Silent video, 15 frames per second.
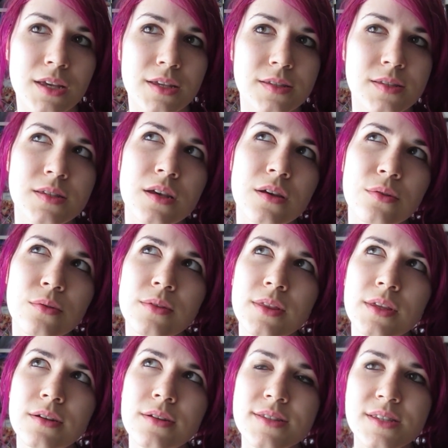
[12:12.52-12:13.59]
So
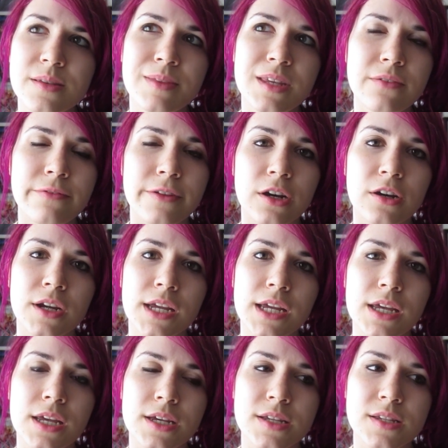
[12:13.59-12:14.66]
there's something
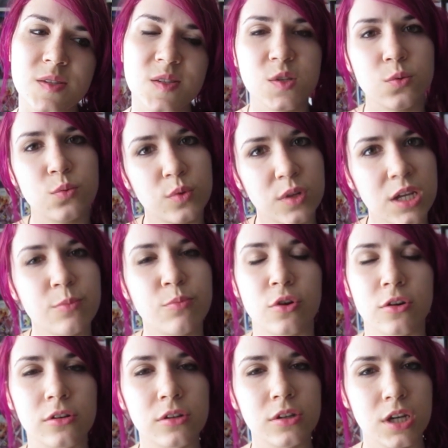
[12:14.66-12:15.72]
very
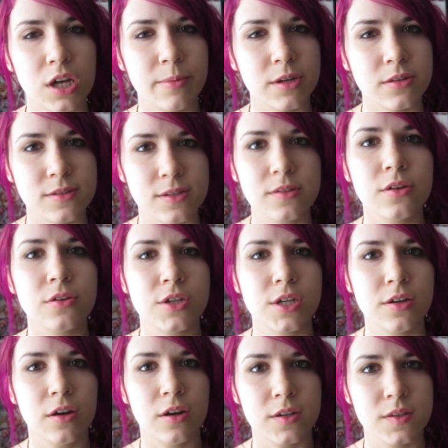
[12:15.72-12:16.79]
cerebral about
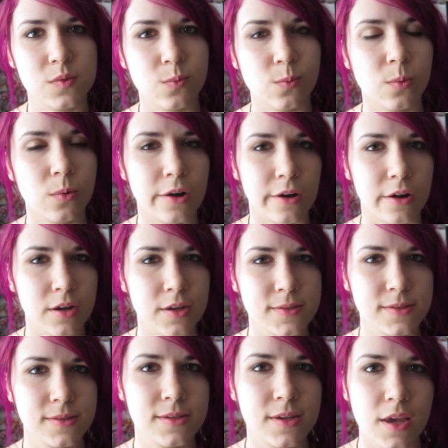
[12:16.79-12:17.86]
Satoshi Kon's
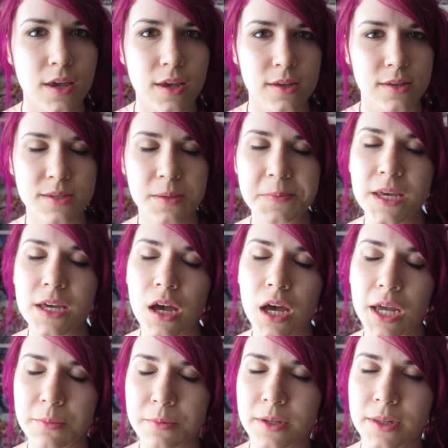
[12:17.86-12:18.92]
works. Something
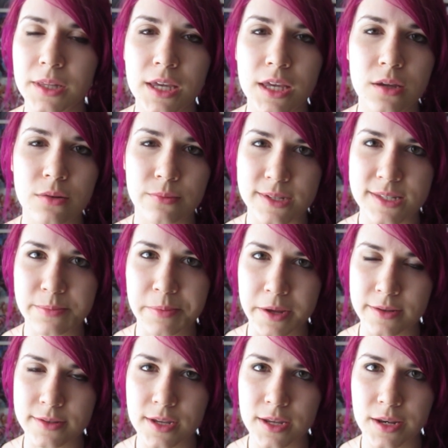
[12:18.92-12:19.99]
I really
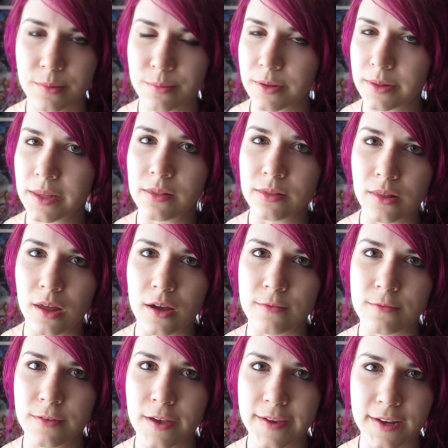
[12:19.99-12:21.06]
respect and I really
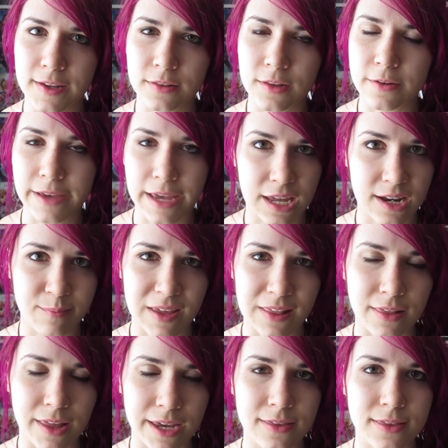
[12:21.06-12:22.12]
love, and I love anime
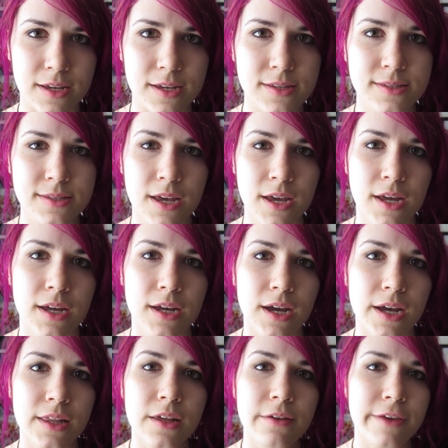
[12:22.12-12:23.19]
like this.
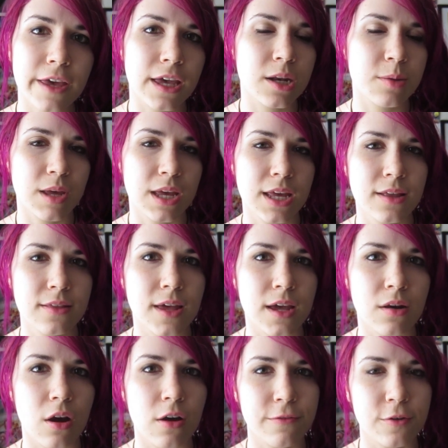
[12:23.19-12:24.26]
I love anime
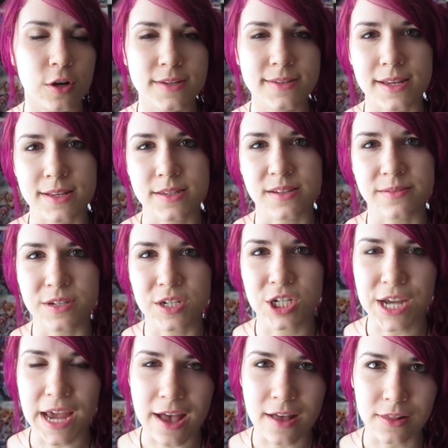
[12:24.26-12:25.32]
that offer a sense of
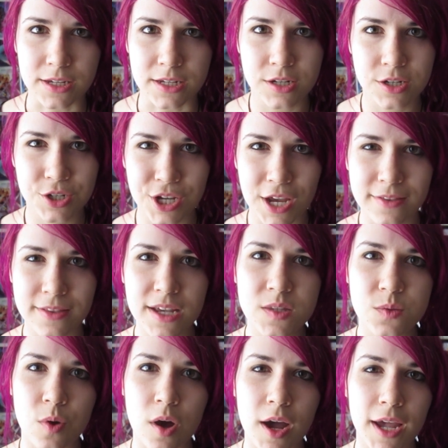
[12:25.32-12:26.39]
challenge, and
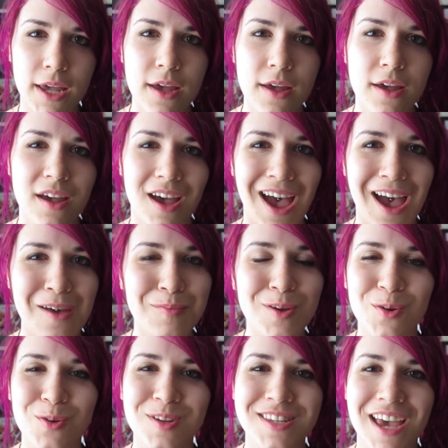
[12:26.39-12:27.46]
that's why I'm
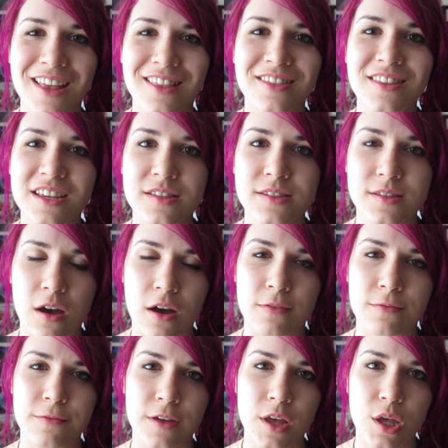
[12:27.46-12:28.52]
going to end things
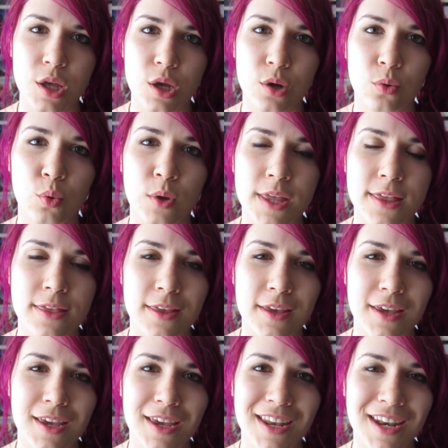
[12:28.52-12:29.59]
off with
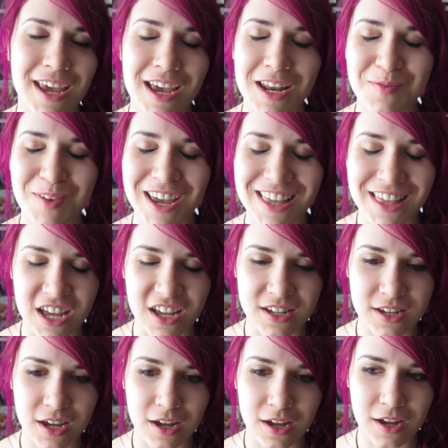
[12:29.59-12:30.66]
an anime
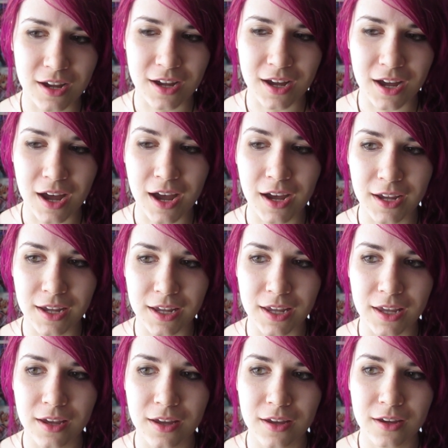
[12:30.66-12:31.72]
that
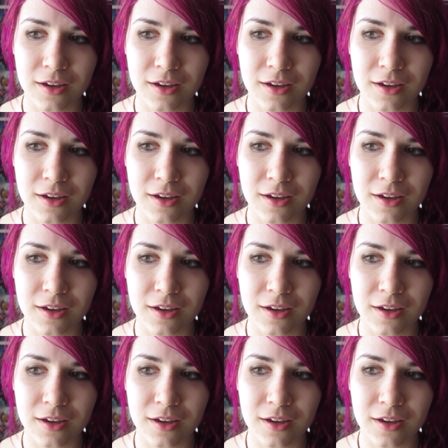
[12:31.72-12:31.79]
I